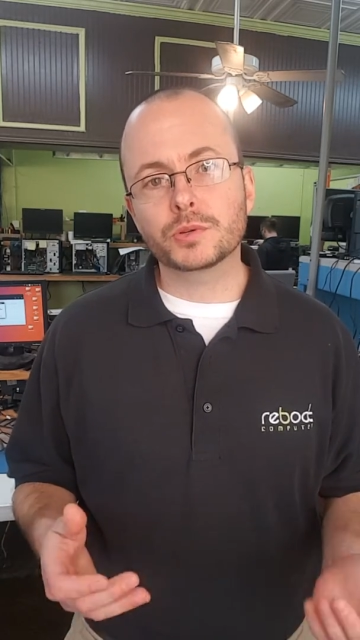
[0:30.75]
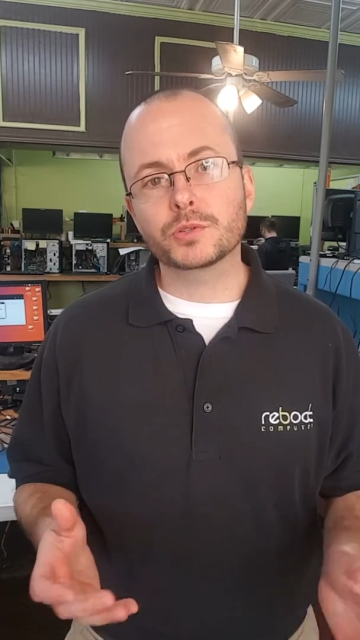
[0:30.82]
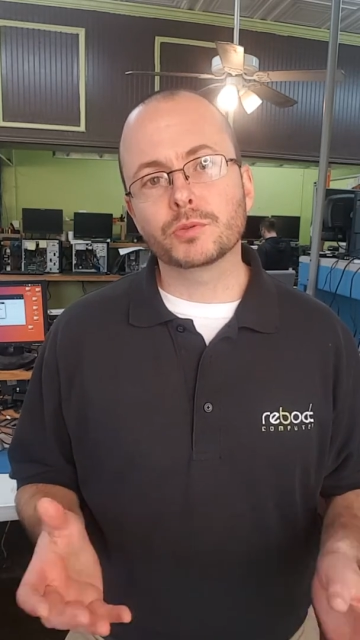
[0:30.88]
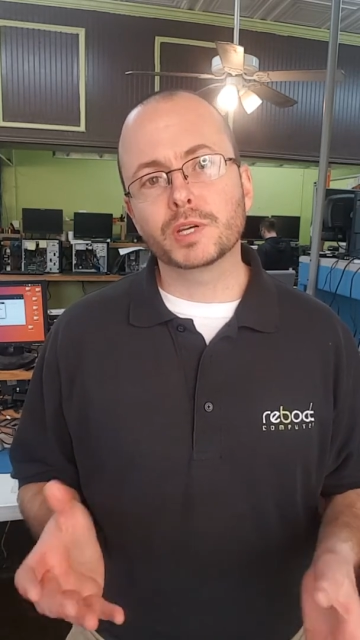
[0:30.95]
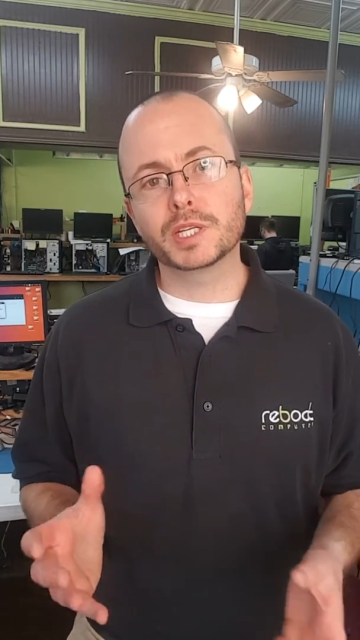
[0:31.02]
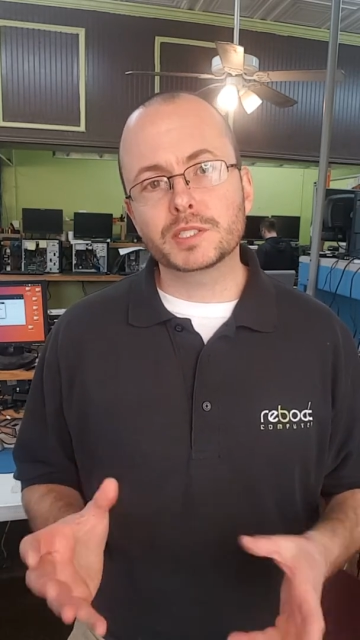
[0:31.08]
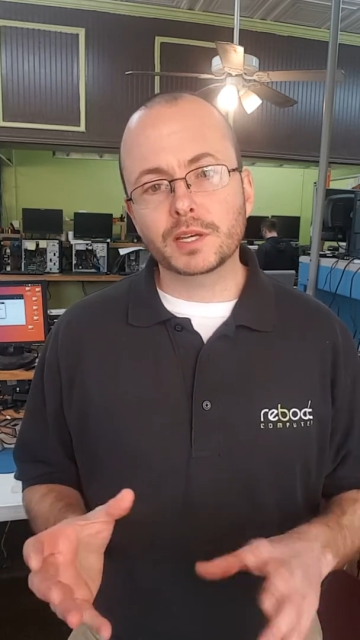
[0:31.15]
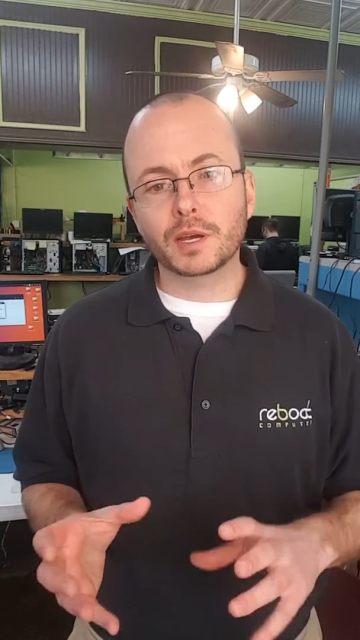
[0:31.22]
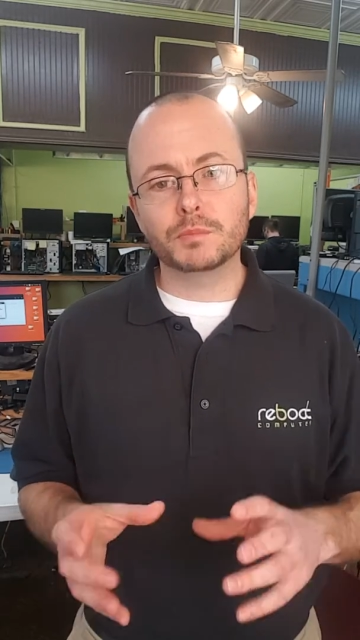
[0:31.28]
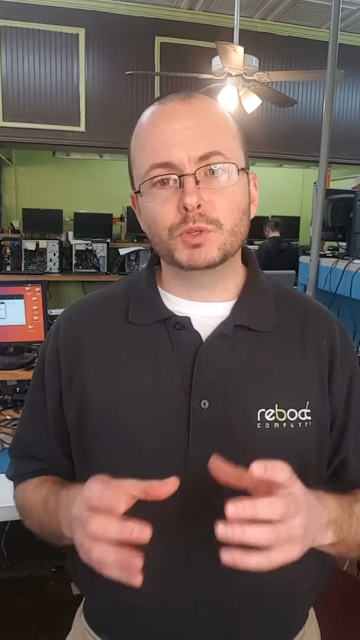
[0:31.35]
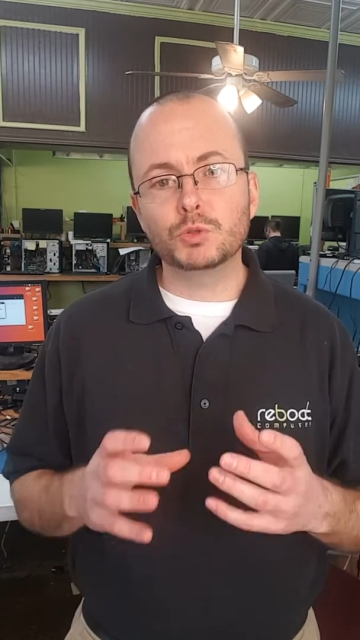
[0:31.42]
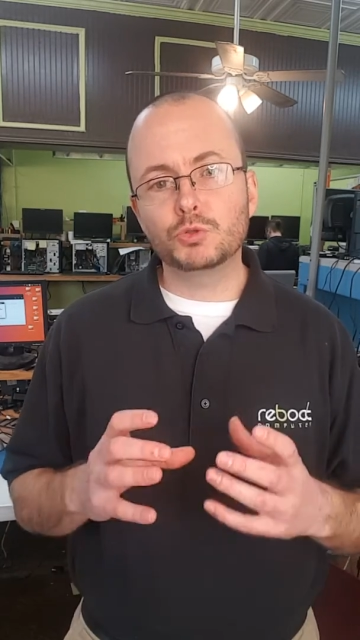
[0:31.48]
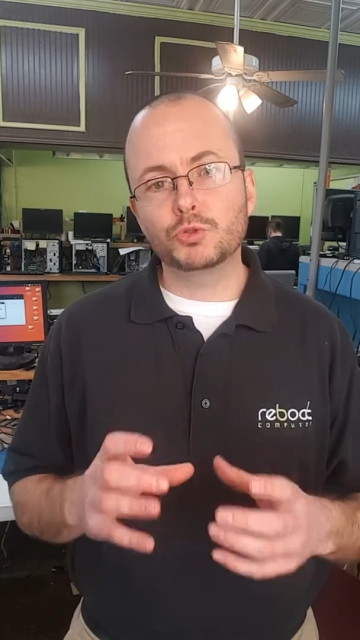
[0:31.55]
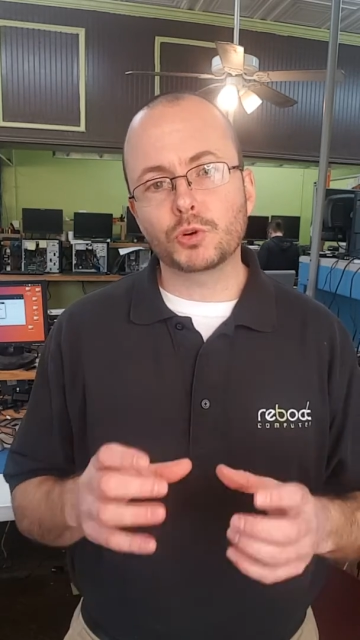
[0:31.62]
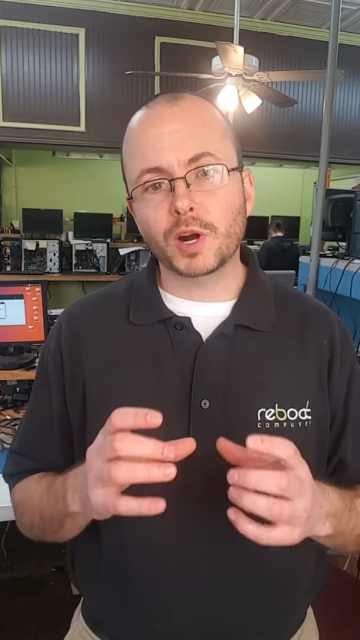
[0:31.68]
So anytime
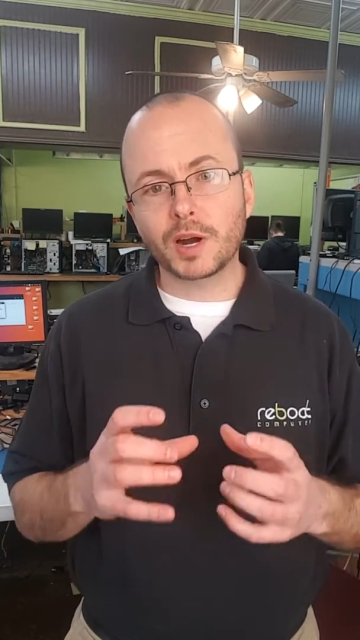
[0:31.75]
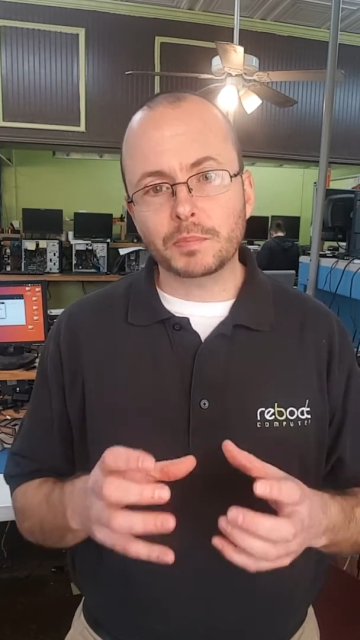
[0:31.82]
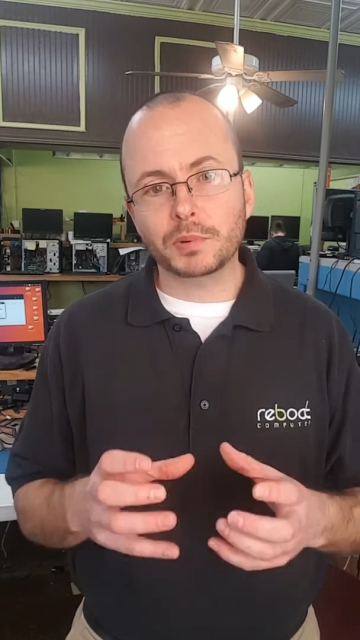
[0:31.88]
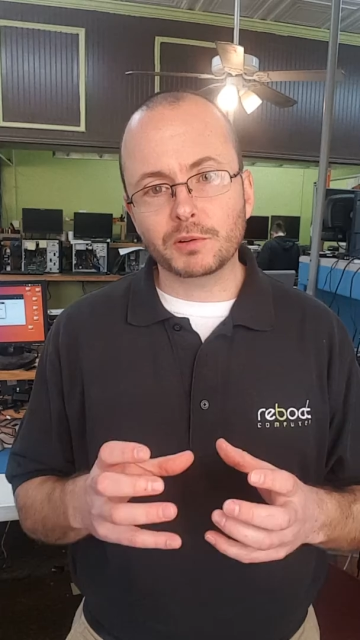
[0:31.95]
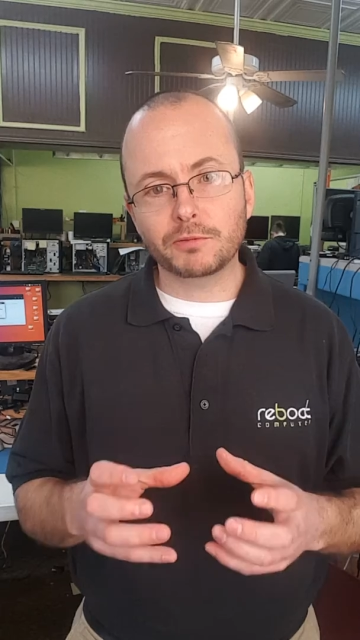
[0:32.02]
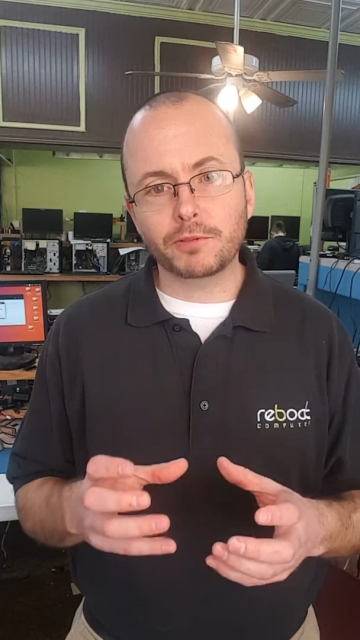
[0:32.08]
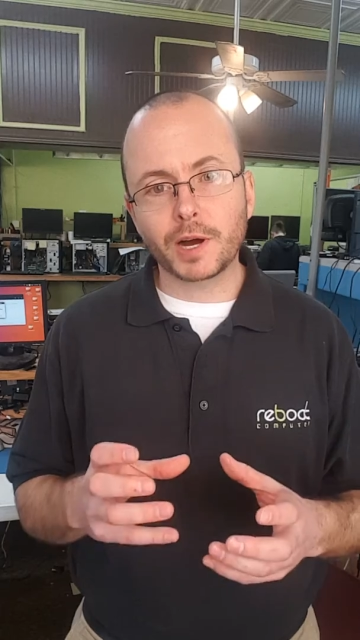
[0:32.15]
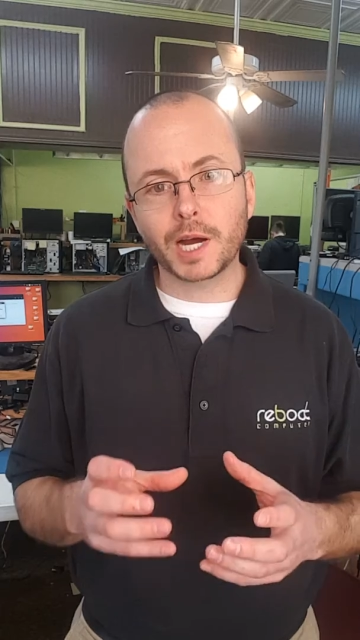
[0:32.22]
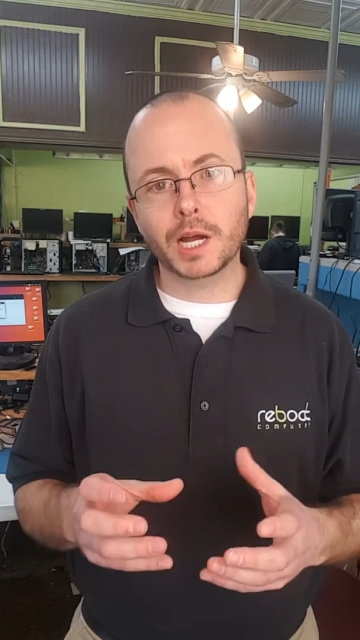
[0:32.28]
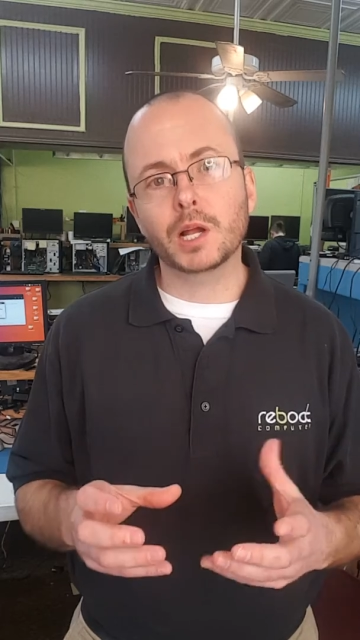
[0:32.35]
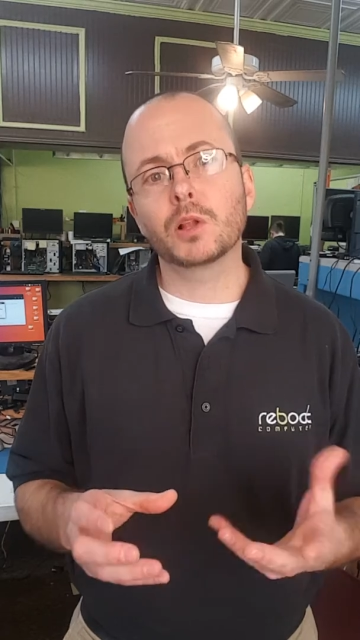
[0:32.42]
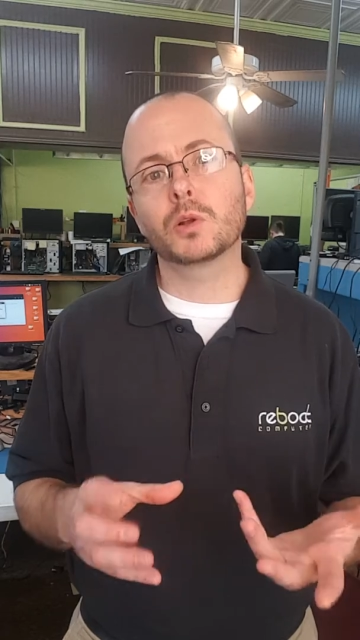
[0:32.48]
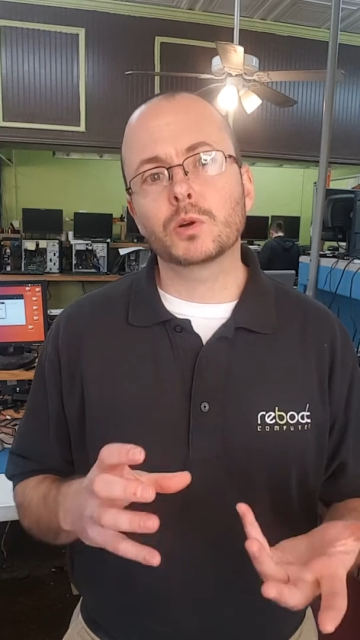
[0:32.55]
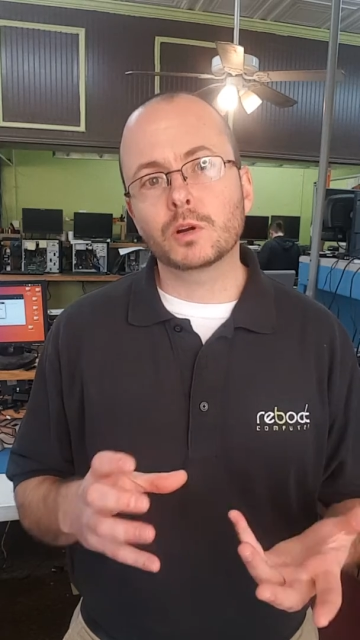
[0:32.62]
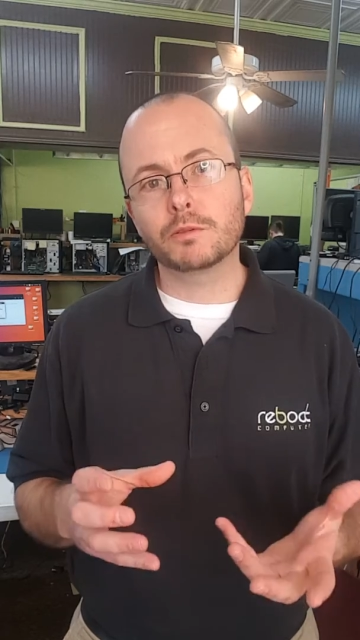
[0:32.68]
you drop a
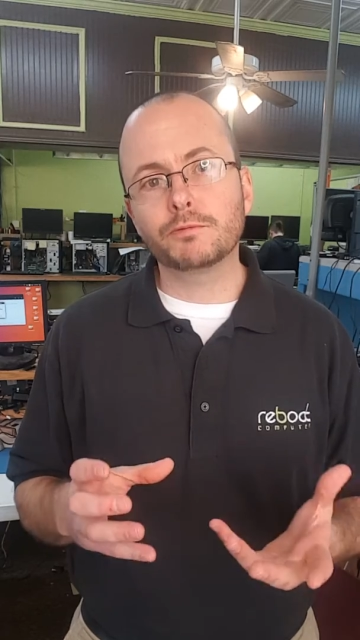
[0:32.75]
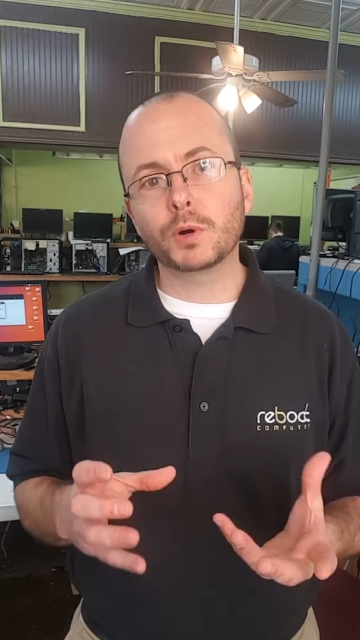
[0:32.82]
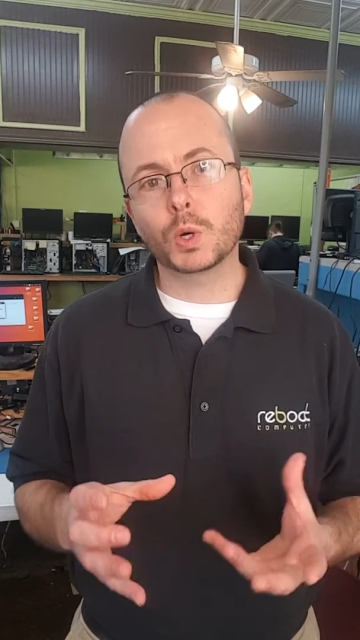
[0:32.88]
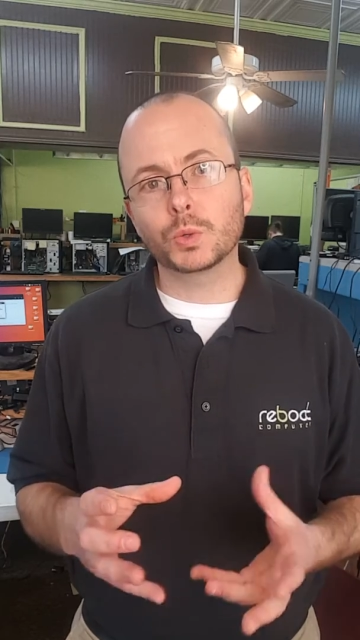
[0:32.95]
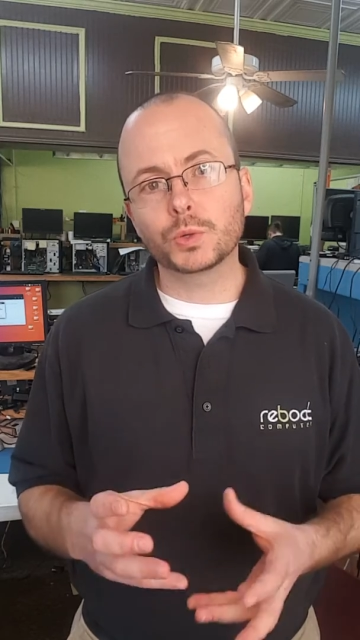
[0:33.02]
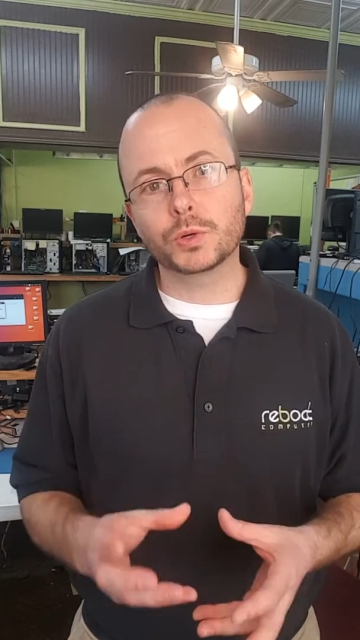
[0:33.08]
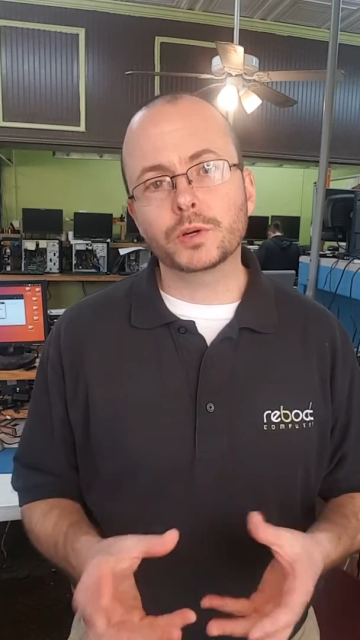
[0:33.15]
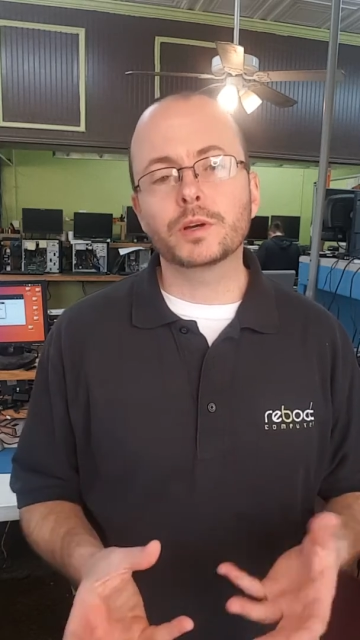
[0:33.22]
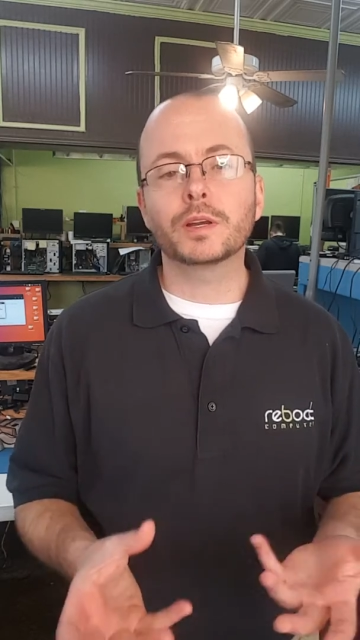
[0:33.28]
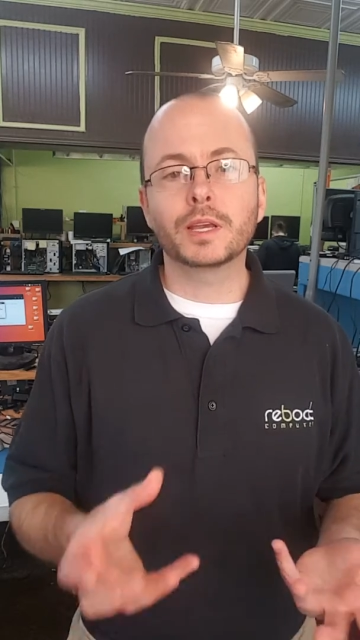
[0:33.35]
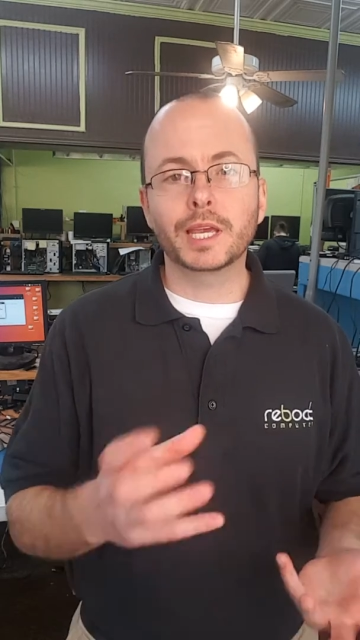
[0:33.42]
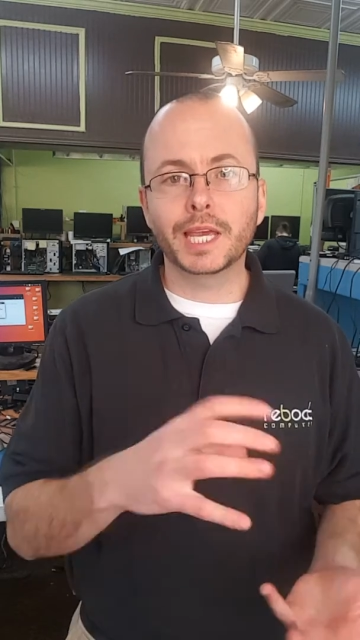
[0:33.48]
file or a folder